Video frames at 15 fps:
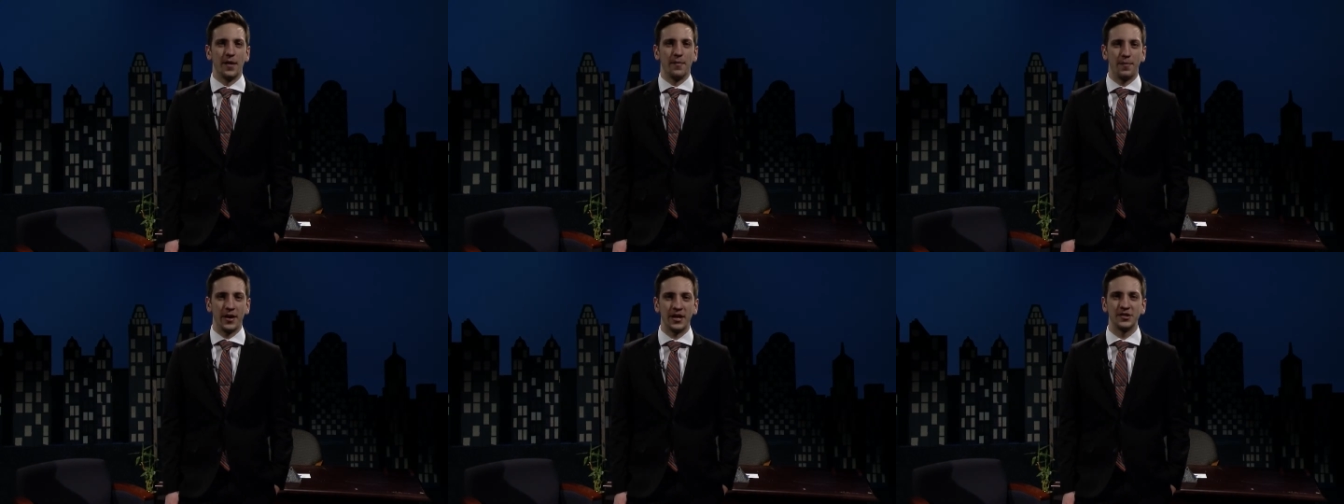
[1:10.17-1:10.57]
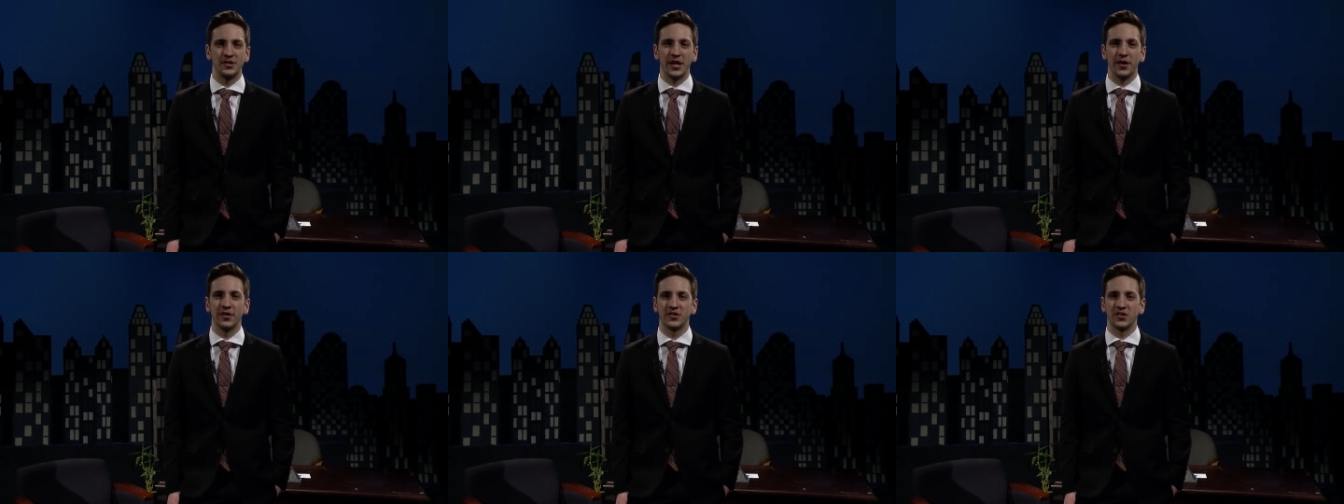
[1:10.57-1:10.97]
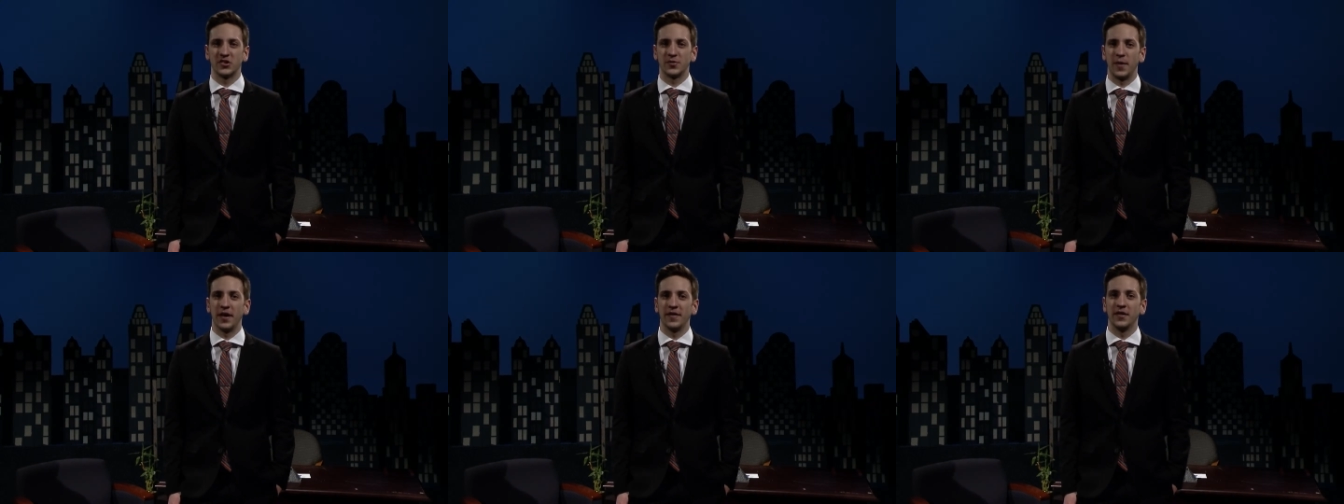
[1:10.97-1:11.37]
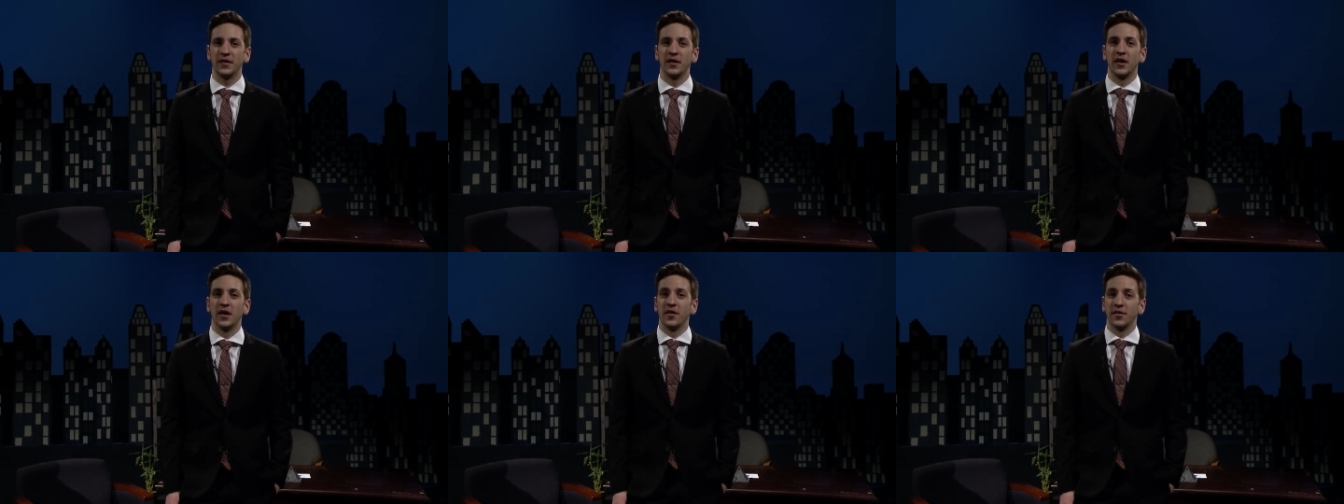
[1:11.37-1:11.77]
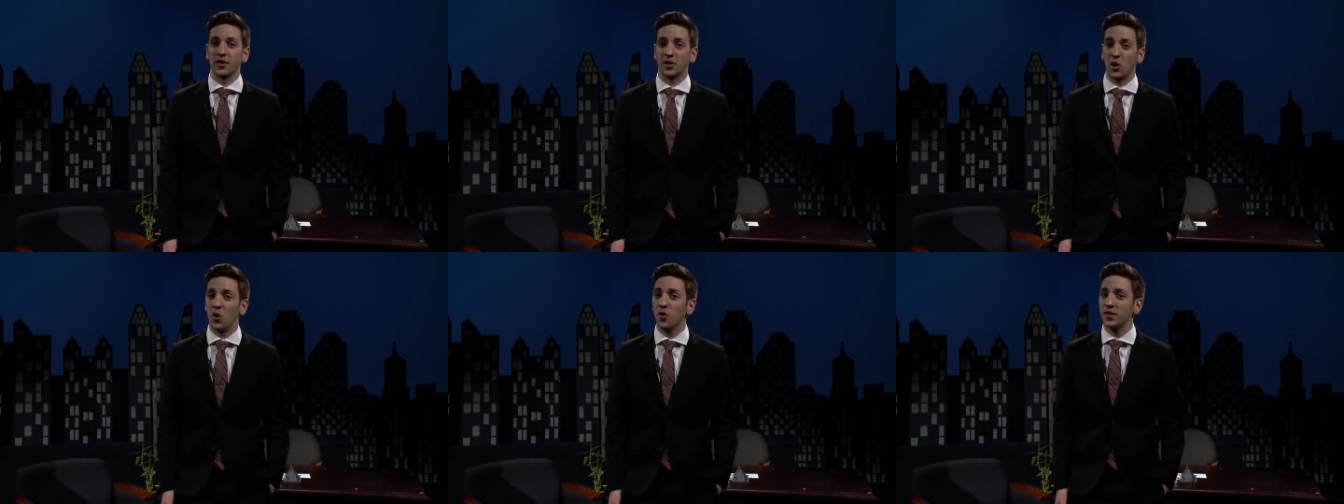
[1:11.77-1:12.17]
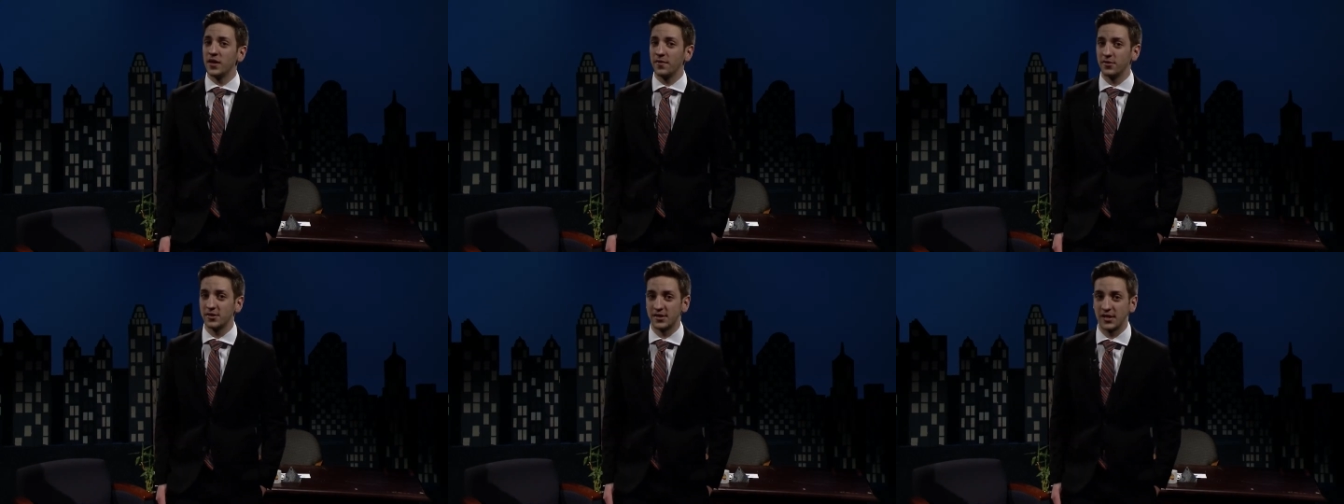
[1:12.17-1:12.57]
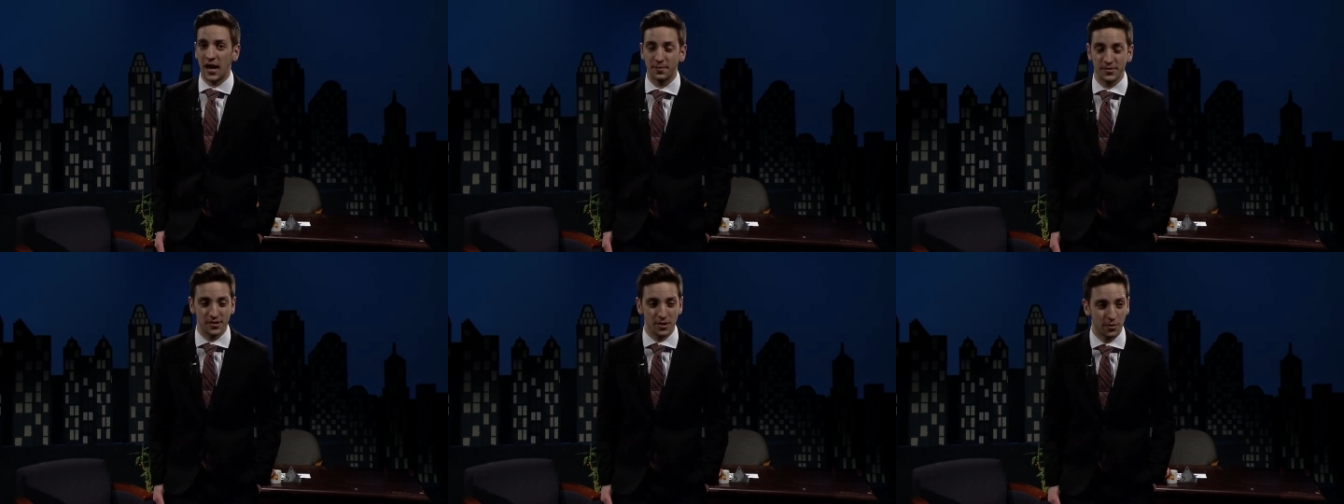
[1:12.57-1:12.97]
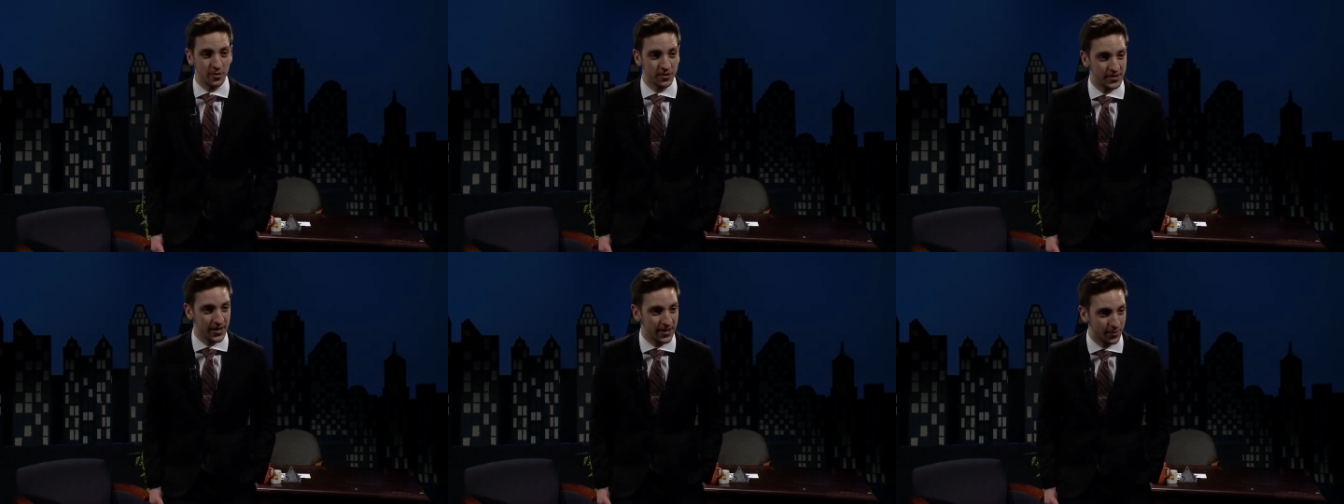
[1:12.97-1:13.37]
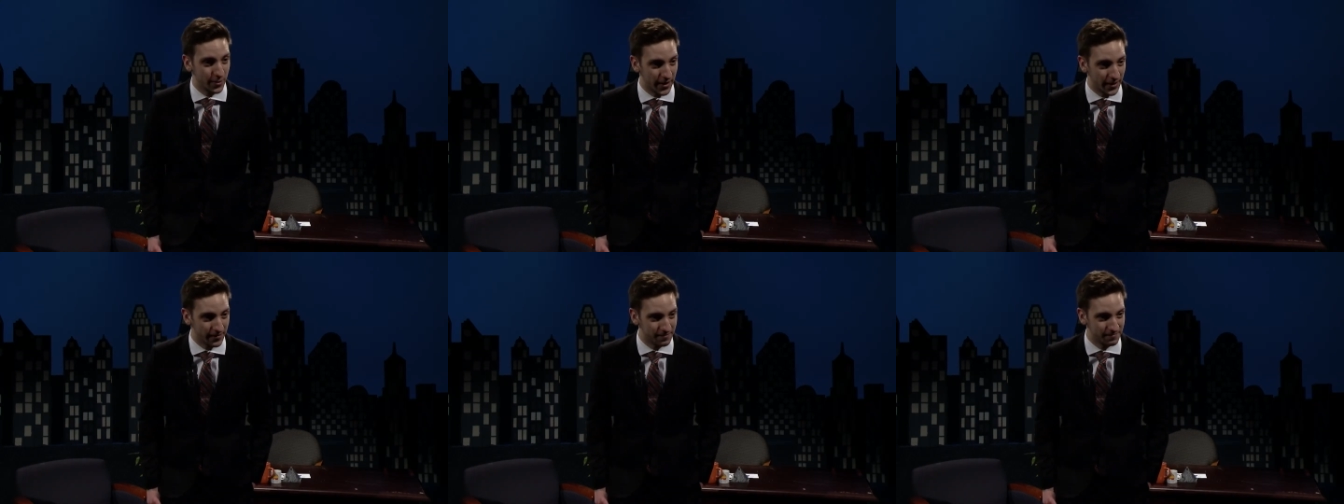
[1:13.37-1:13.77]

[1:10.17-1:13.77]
Ben & Jerry's responded, the cold never stops stoners anyway.